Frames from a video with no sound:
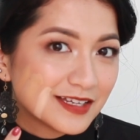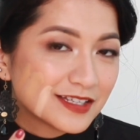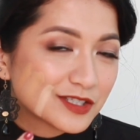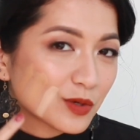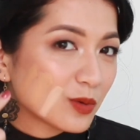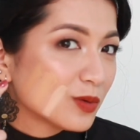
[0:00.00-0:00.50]

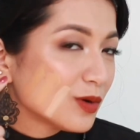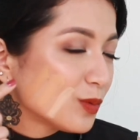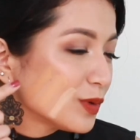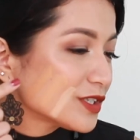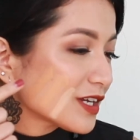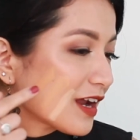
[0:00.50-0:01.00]
So
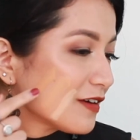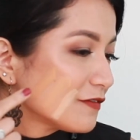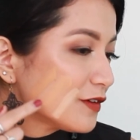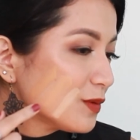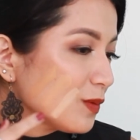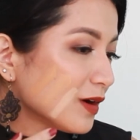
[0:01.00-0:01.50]

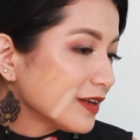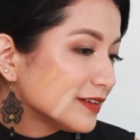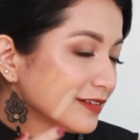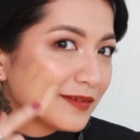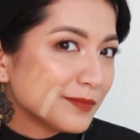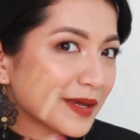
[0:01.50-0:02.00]
whichever
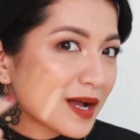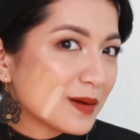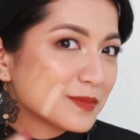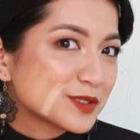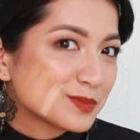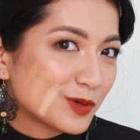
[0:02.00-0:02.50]
one
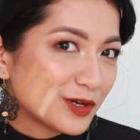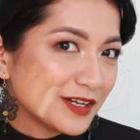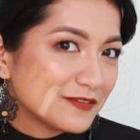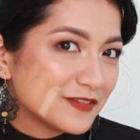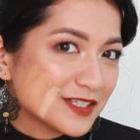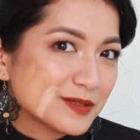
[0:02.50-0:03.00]
becomes more
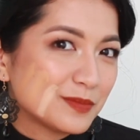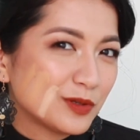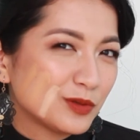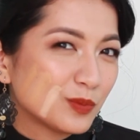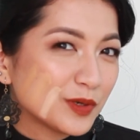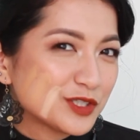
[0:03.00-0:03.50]

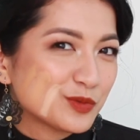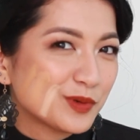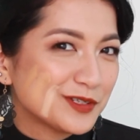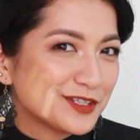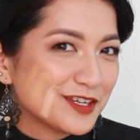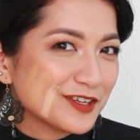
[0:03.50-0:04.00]
invisible. Which
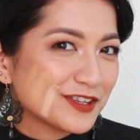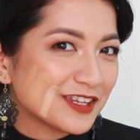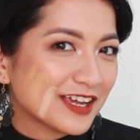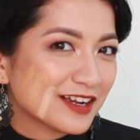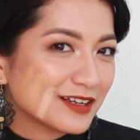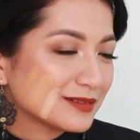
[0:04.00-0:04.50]
one do you think?